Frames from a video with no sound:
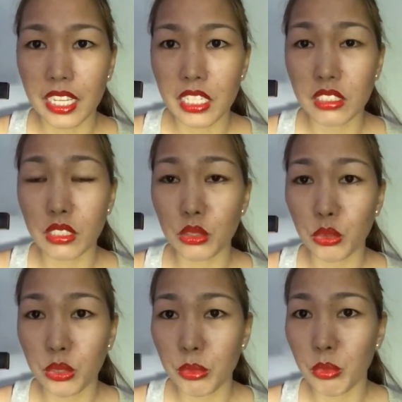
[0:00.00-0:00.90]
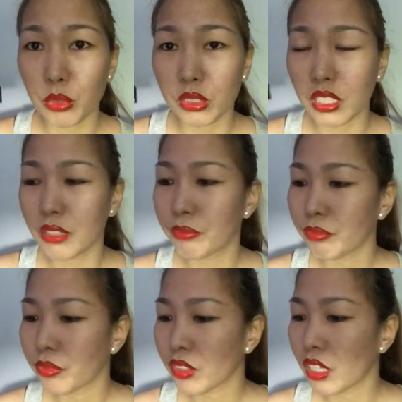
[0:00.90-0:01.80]
It's the Tony Moly
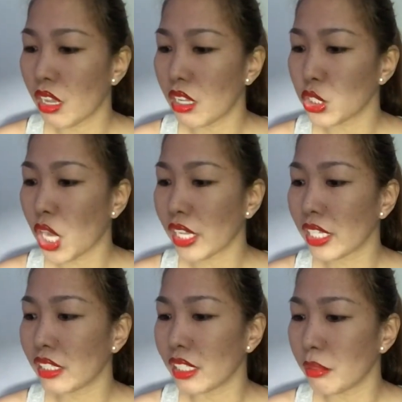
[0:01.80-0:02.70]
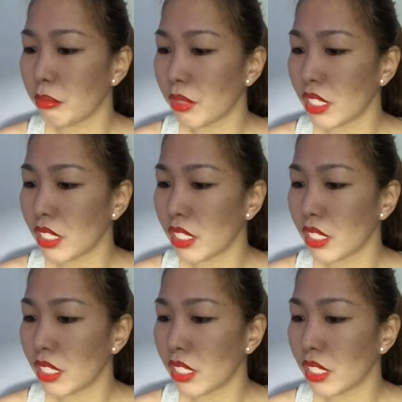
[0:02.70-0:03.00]
Shocking Lip.